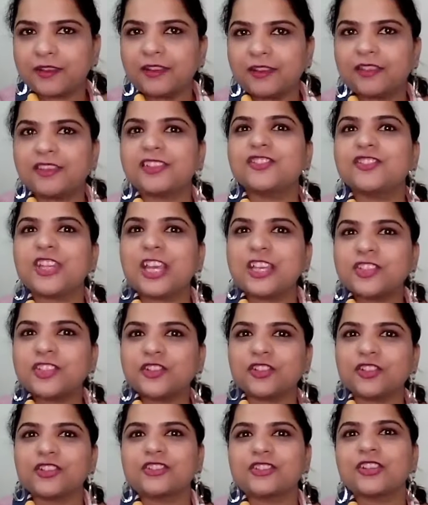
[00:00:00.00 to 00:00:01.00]
the
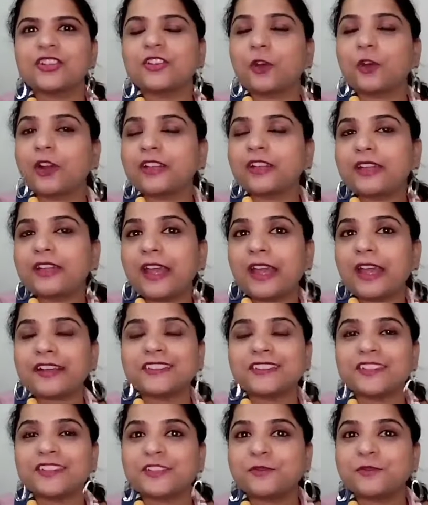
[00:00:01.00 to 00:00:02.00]
gestures, the
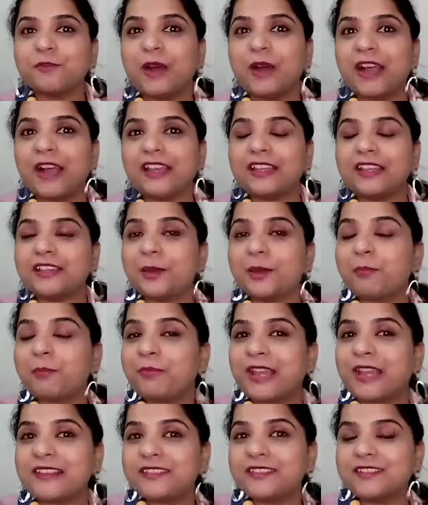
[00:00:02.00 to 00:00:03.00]
contact, the smile, the
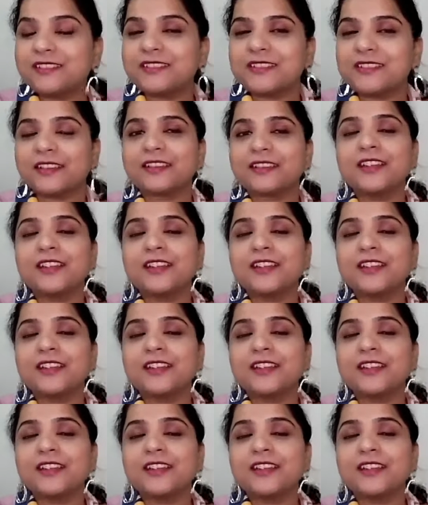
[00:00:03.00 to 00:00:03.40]
pleasance,